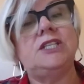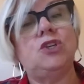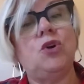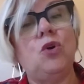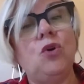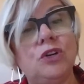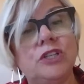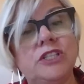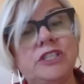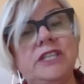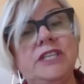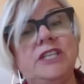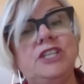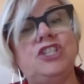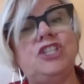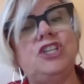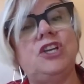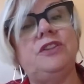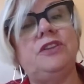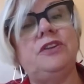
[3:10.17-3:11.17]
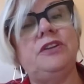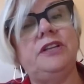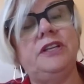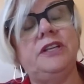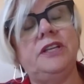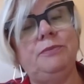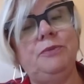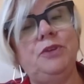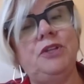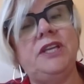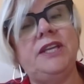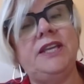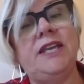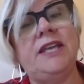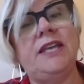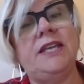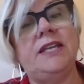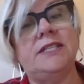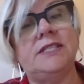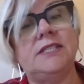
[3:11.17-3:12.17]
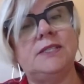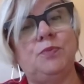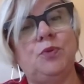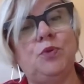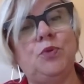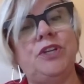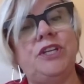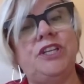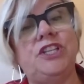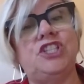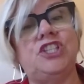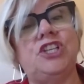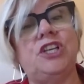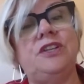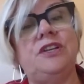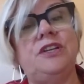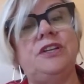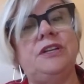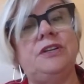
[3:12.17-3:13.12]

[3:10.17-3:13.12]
talk to each other and communicate and support each other.